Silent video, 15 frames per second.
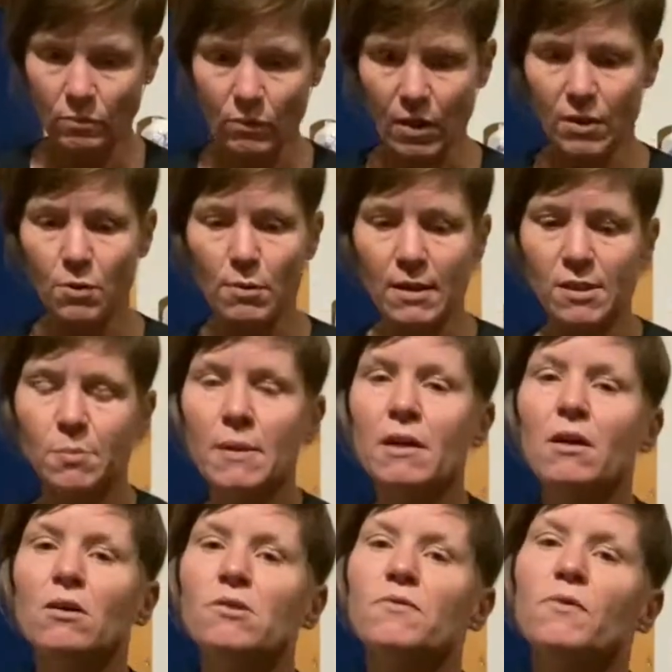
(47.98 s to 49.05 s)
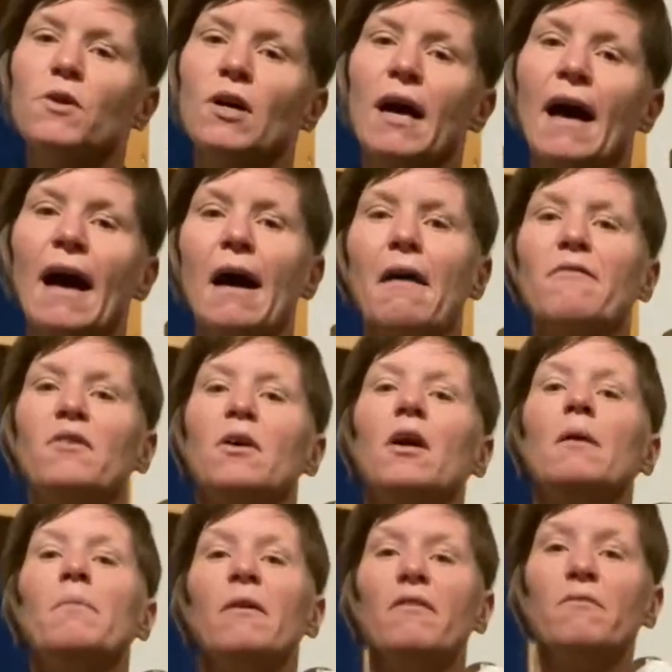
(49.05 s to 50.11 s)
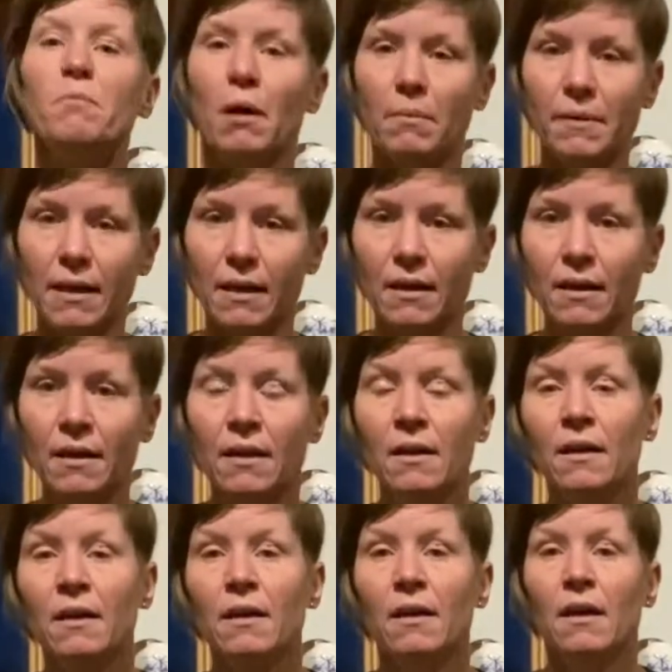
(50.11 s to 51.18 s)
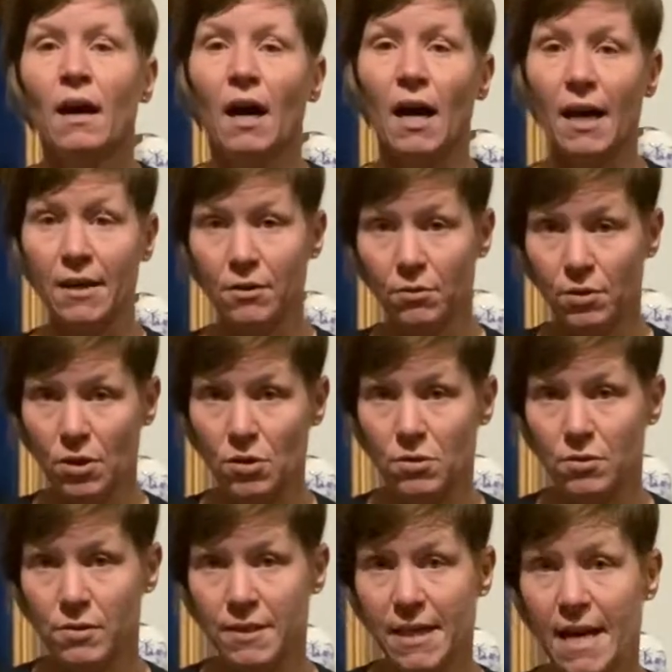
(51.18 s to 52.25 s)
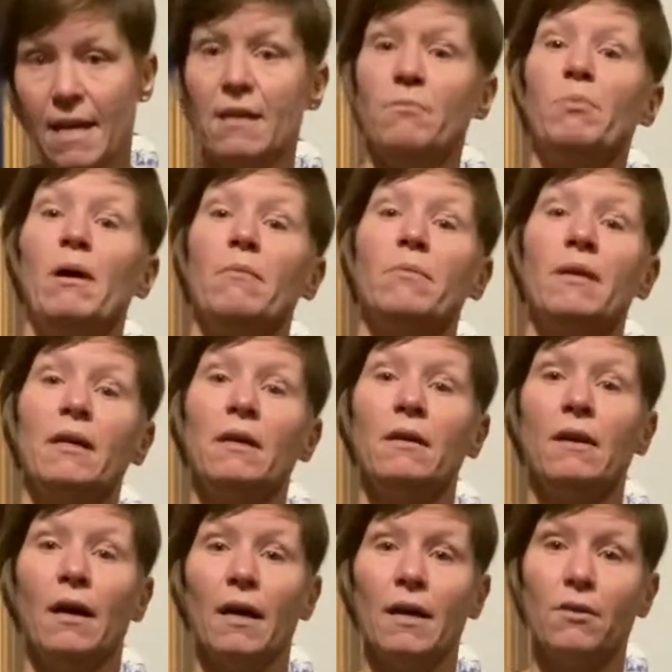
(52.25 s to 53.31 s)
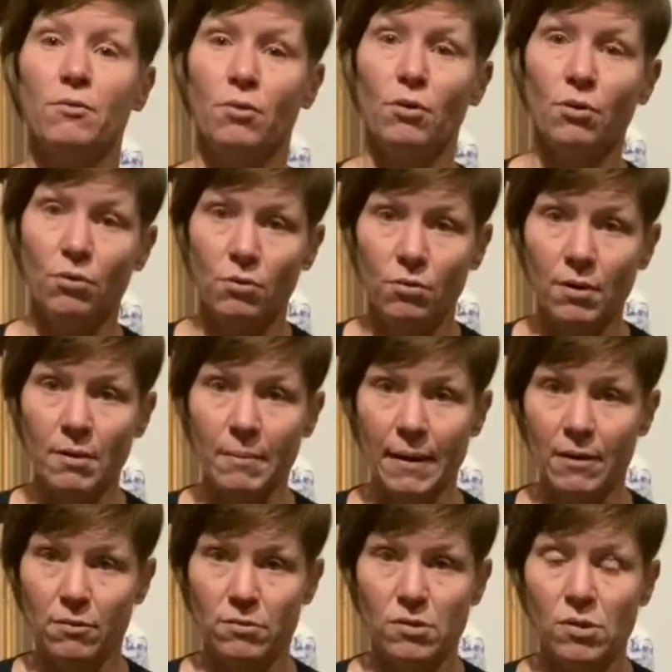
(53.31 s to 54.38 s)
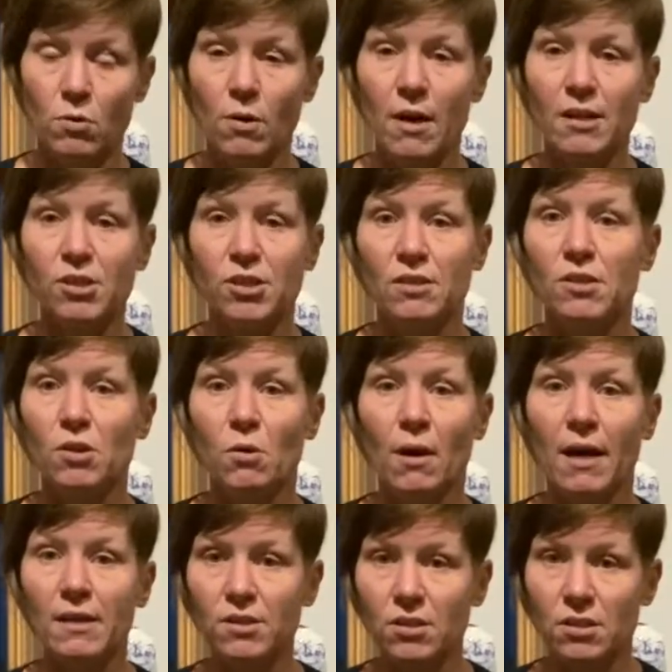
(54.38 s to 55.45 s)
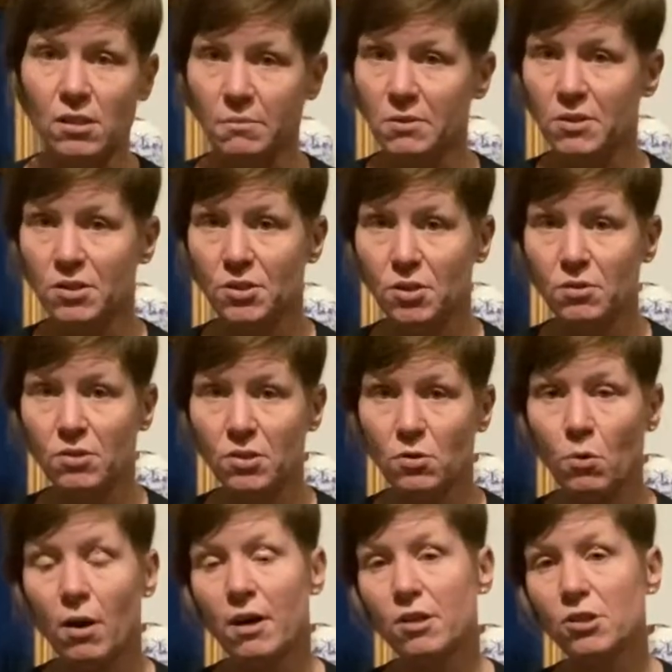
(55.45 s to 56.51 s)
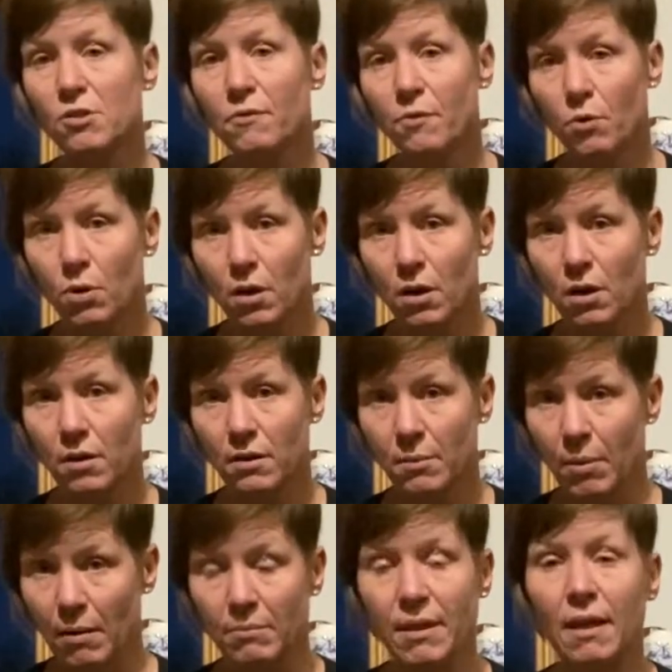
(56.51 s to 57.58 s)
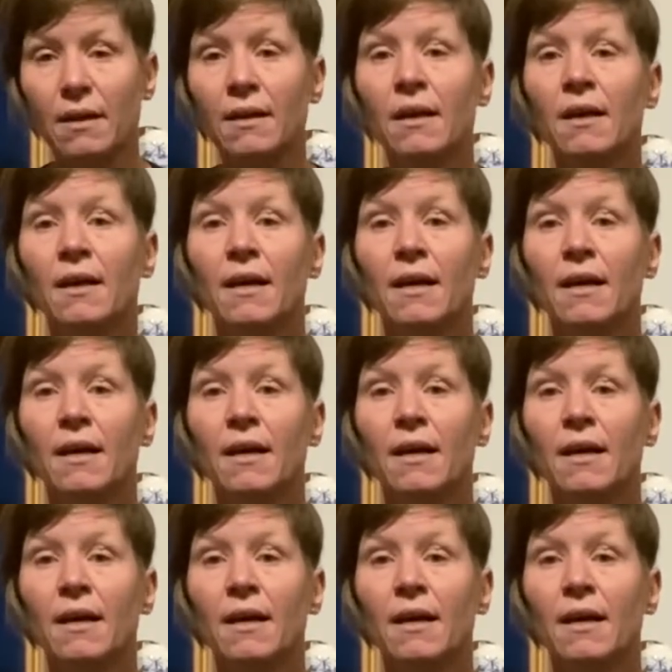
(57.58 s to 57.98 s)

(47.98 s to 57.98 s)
The recipe calls for 1/2 cup of pumpkin. I don't use canned pumpkin. I grow my own squash, and so I just substitute squash for the pumpkin.